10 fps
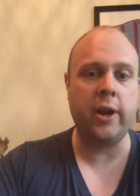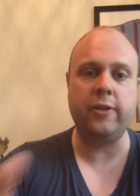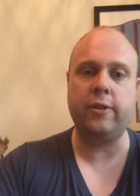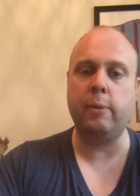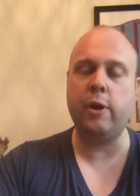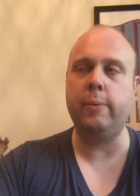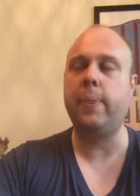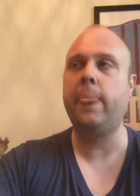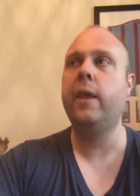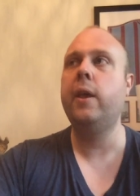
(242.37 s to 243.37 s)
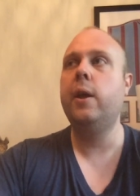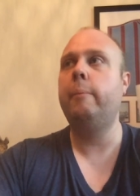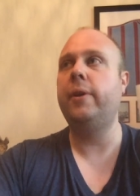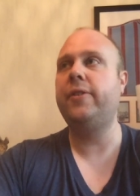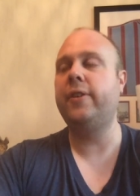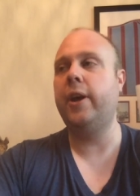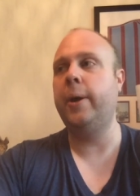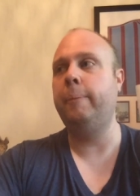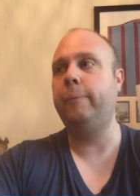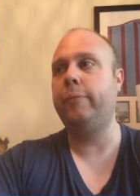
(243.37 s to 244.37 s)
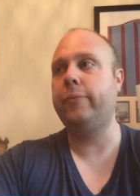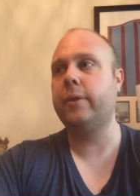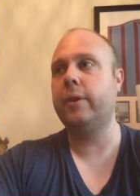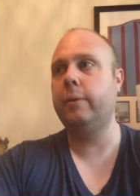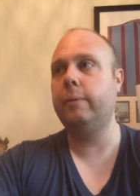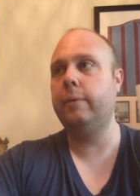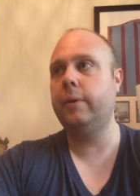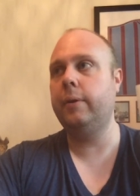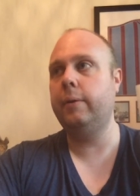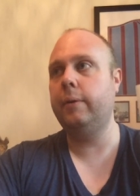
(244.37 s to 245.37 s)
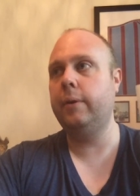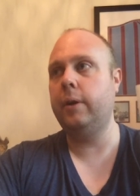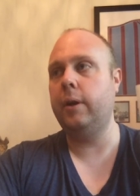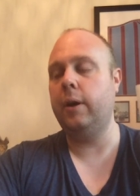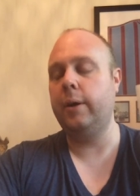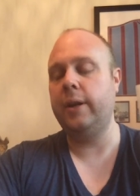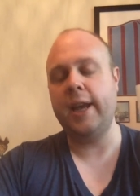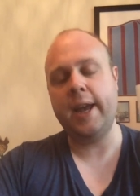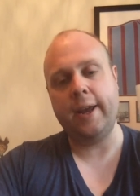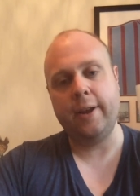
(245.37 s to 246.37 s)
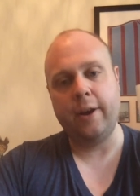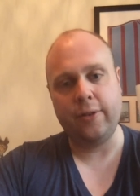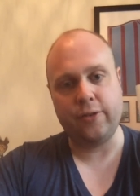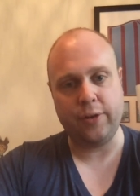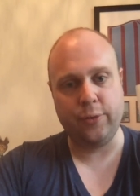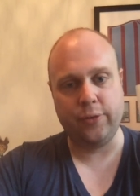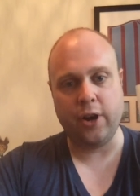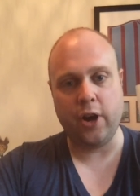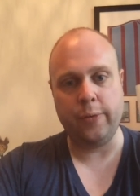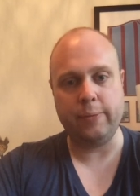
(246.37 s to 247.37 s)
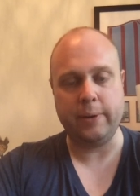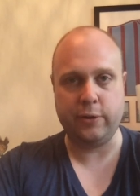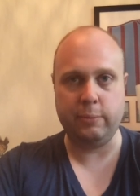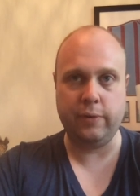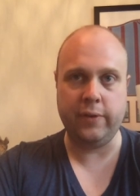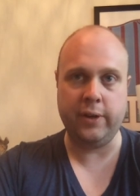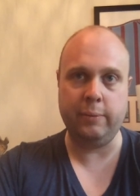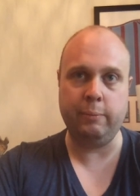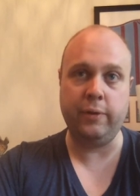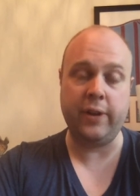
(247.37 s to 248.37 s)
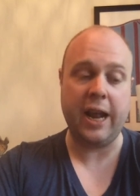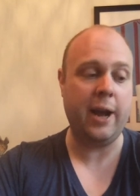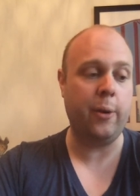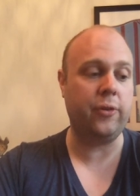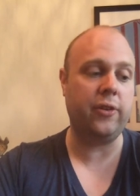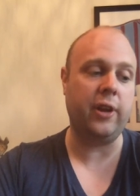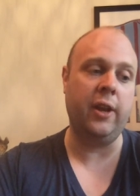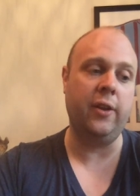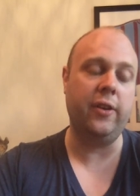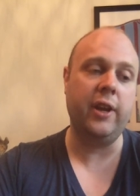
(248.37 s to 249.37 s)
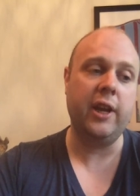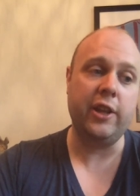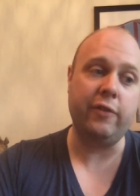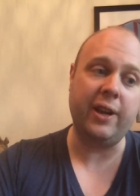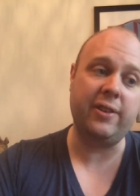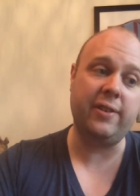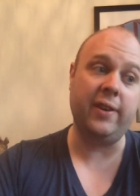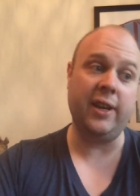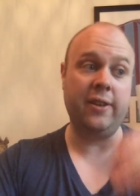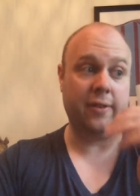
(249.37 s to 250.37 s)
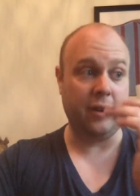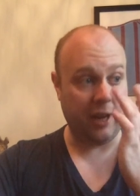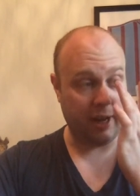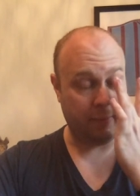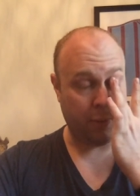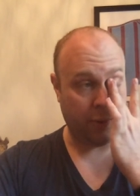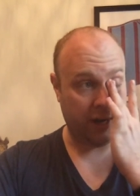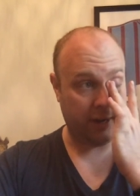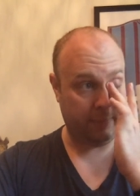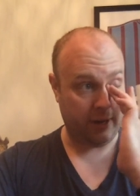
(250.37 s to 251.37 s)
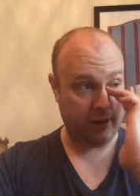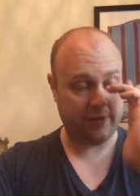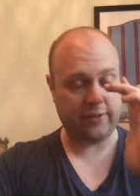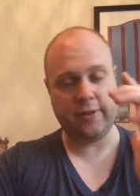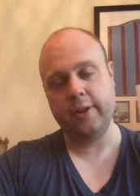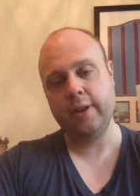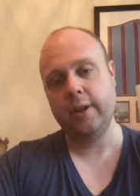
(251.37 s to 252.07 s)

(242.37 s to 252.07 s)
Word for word: in just a moment. But um, yeah, stressful time, especially moving moving house. And the reality it is, looking at my week because